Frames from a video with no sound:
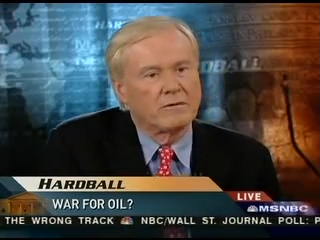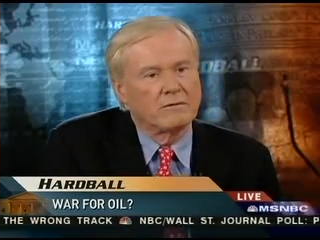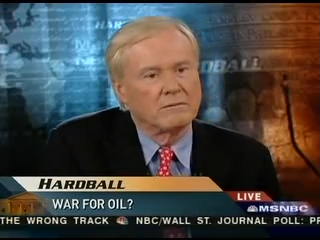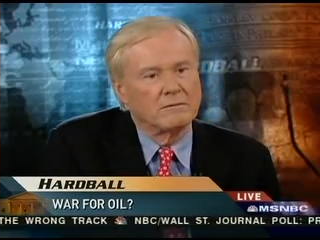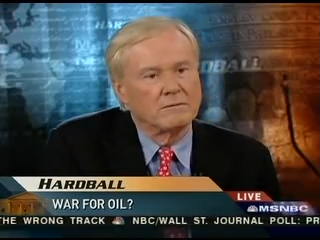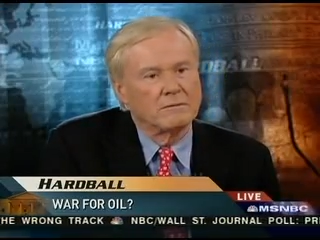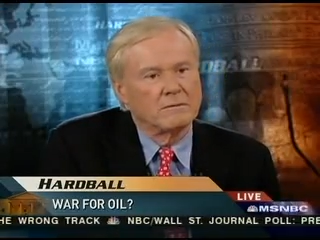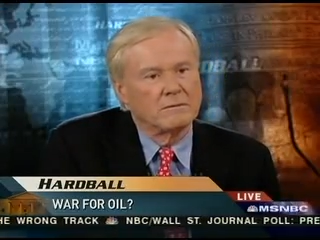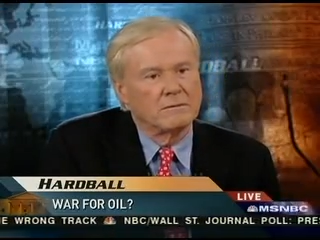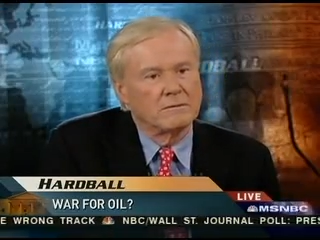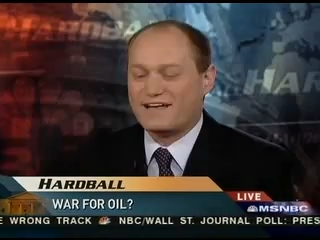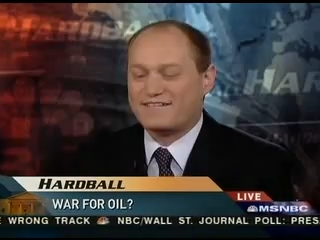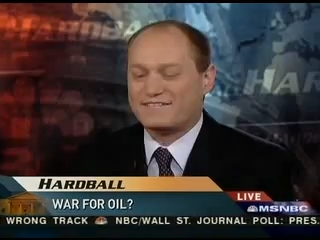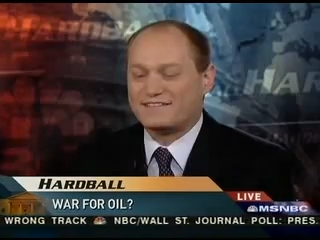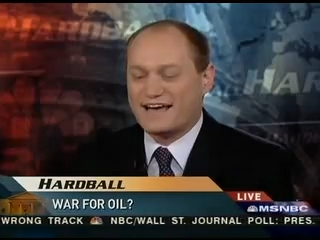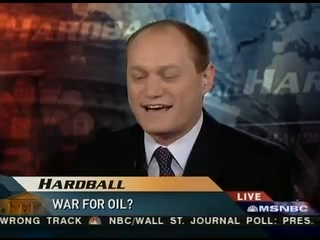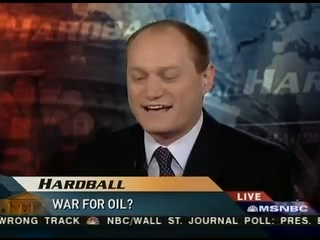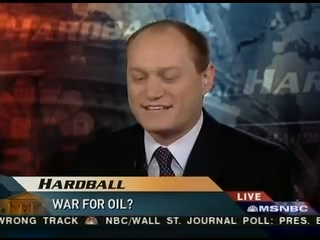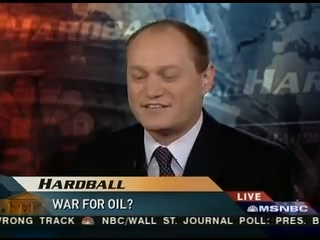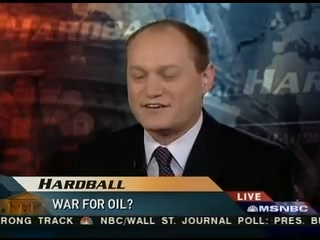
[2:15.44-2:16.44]
Well, we'll have
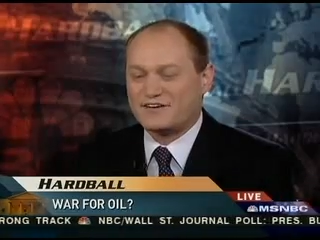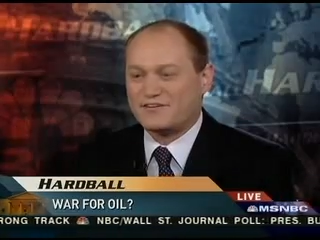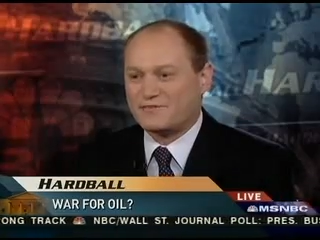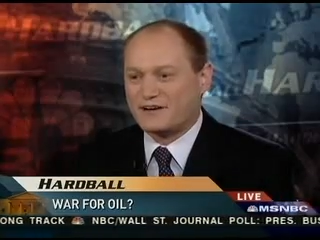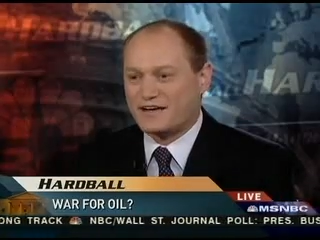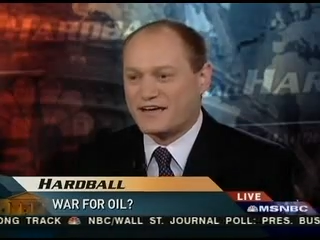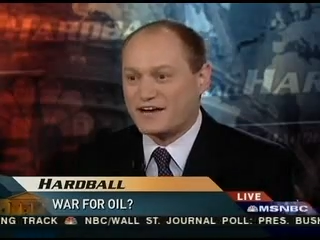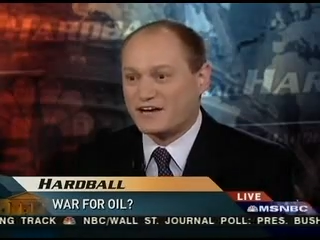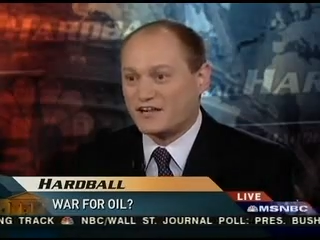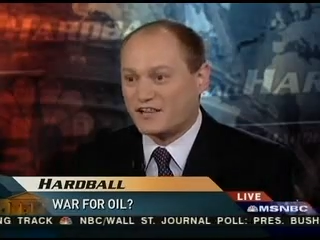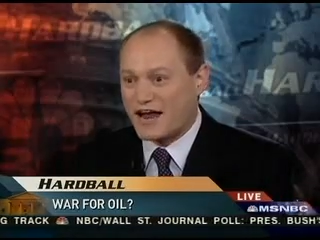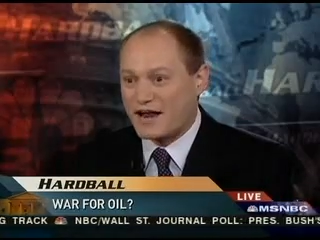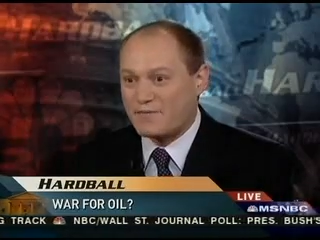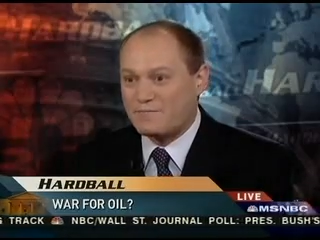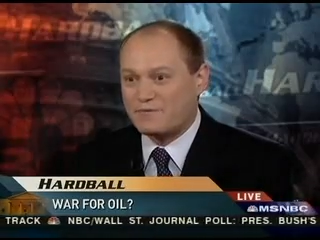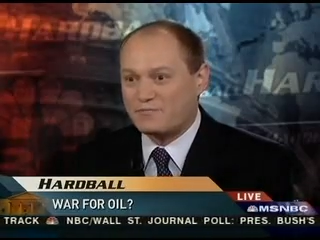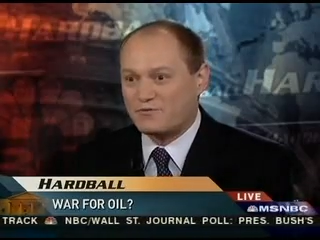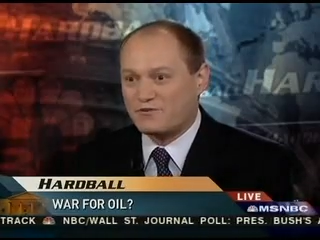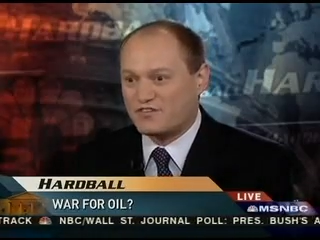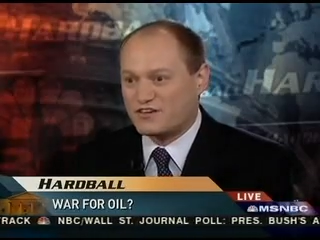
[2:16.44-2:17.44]
to ask Senator McCain. A lot of
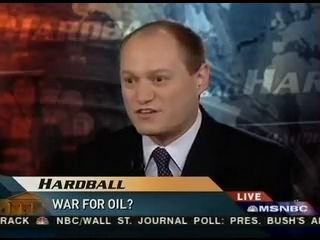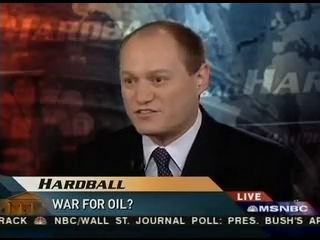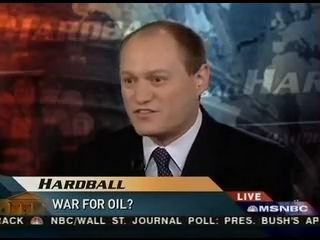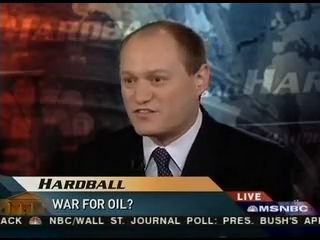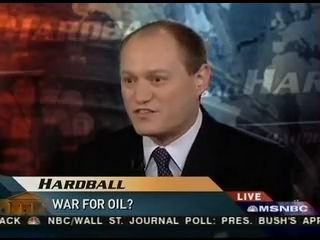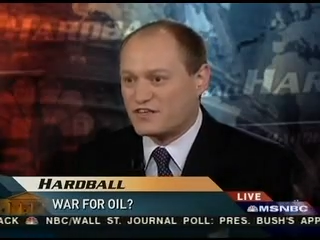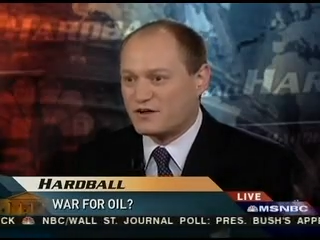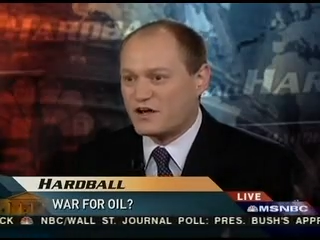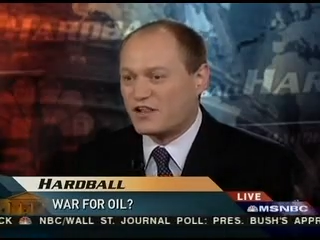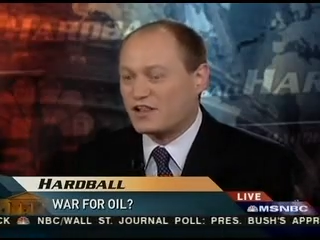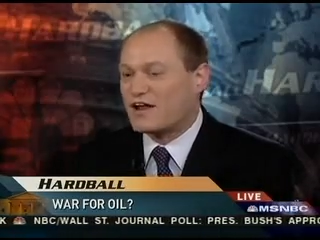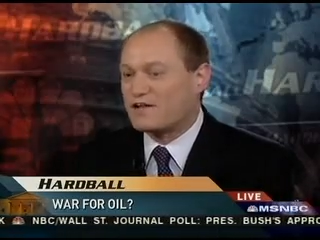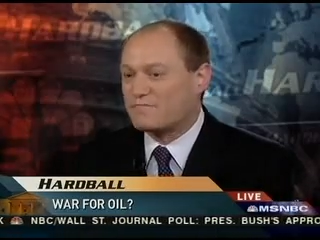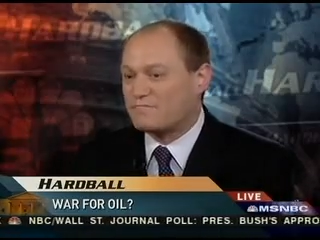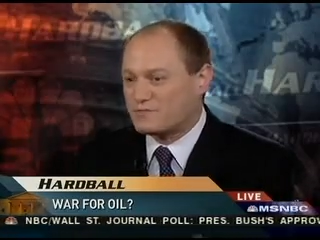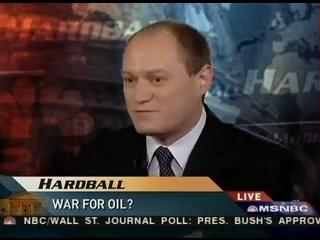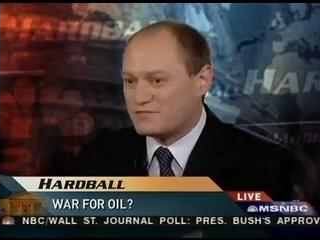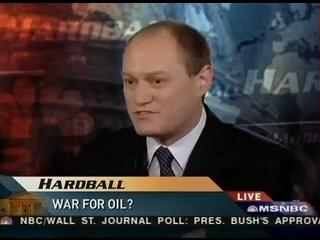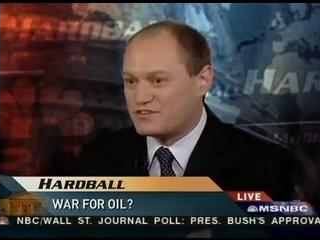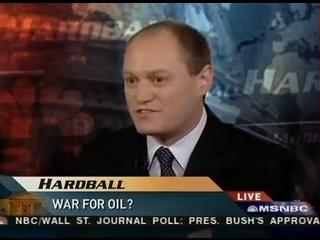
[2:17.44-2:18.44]
people
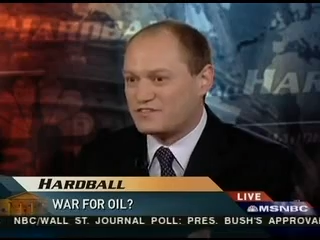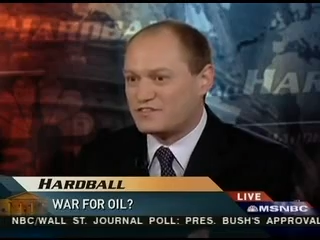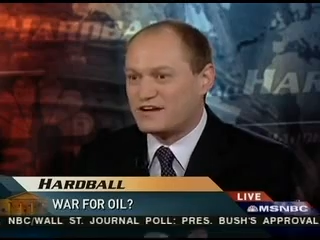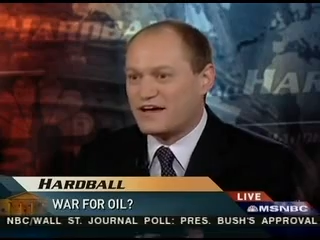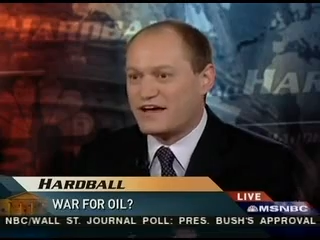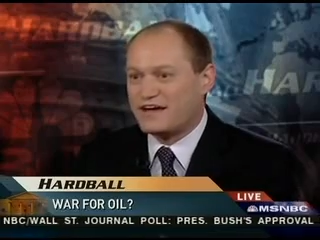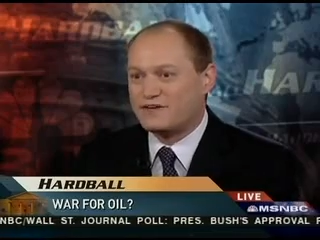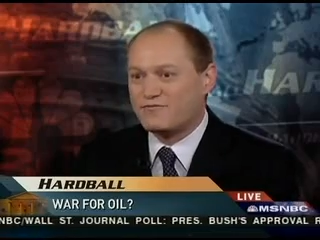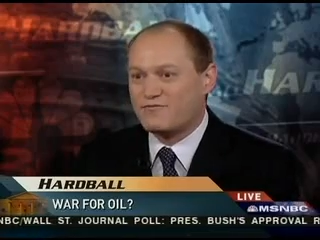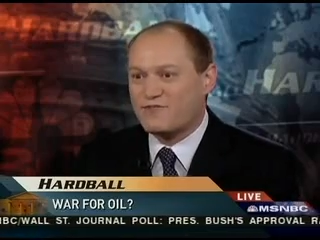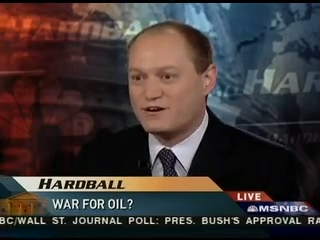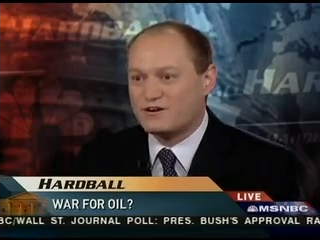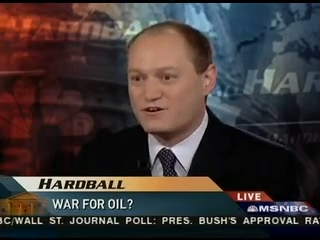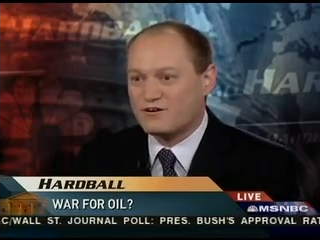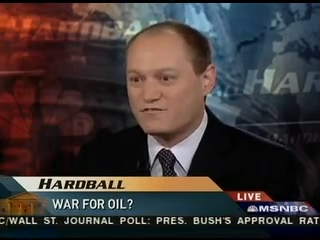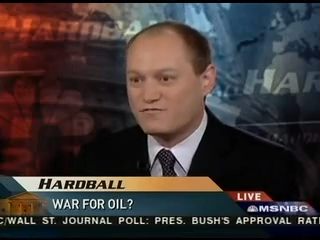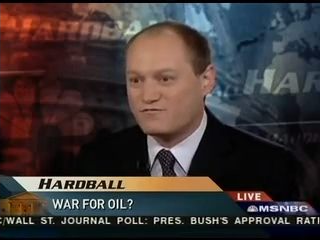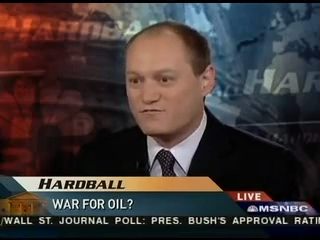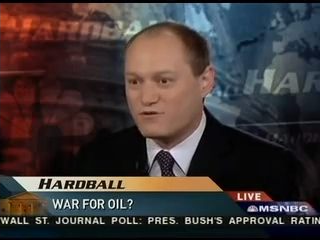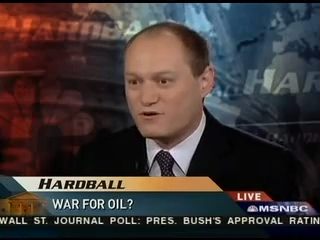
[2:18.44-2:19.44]
think the '91
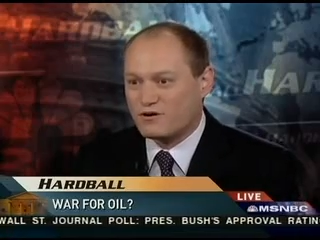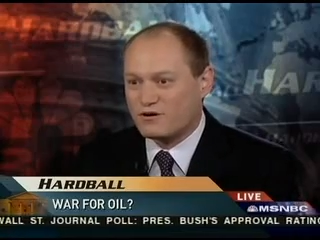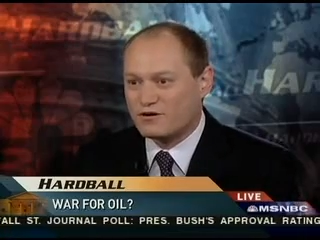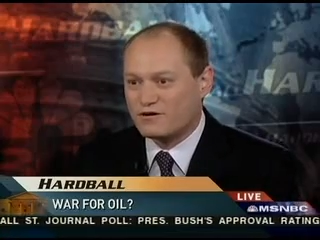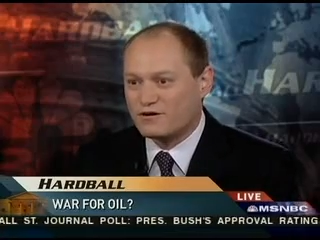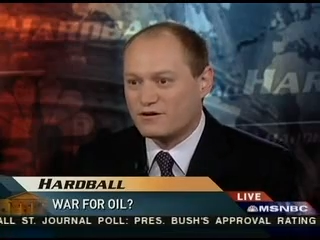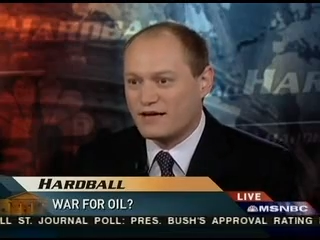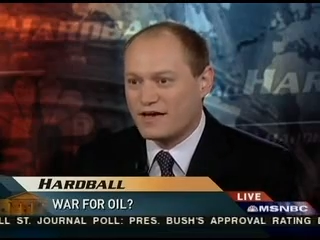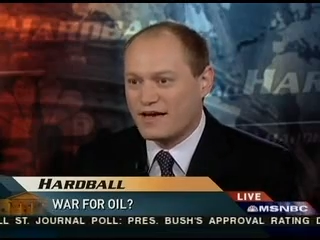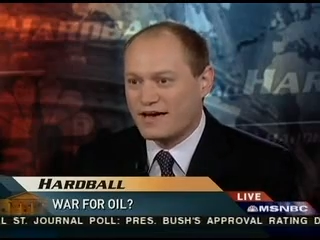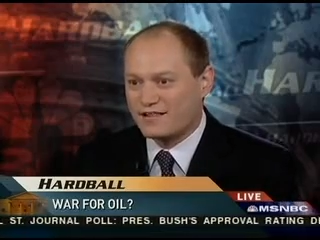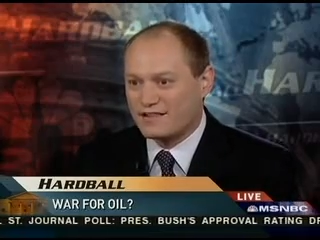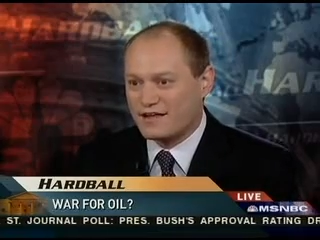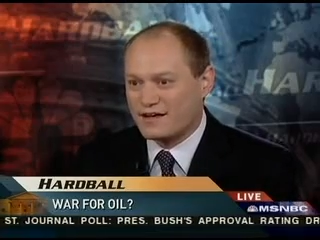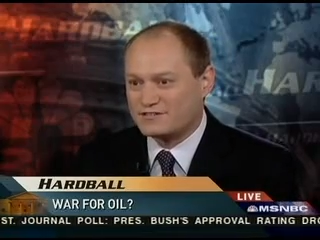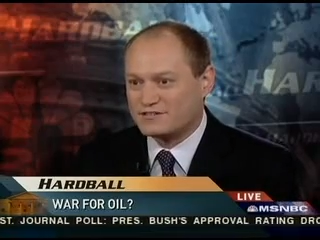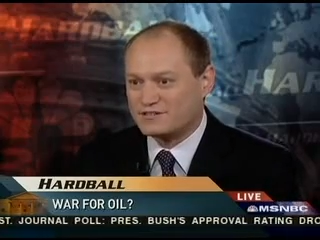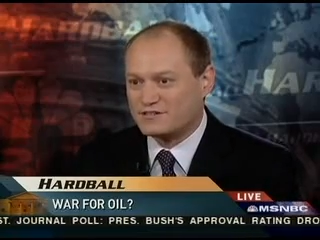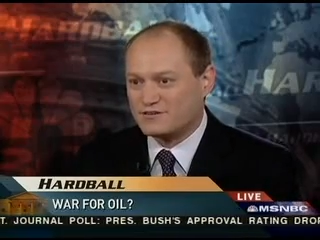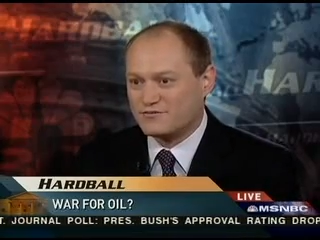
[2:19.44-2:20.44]
Gulf War had a
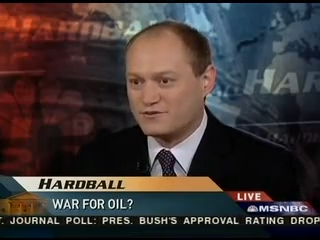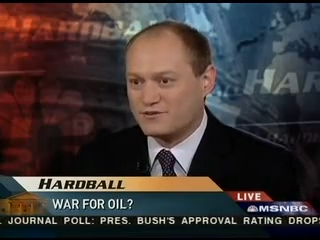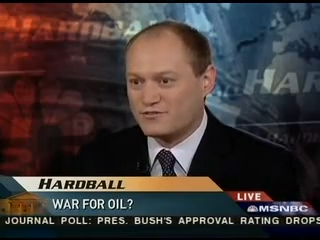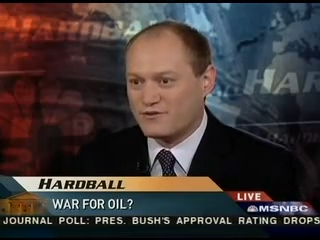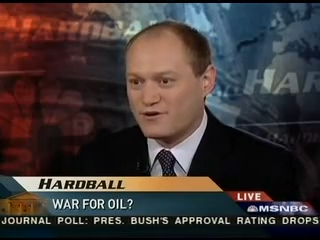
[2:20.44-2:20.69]
lot to do with oil.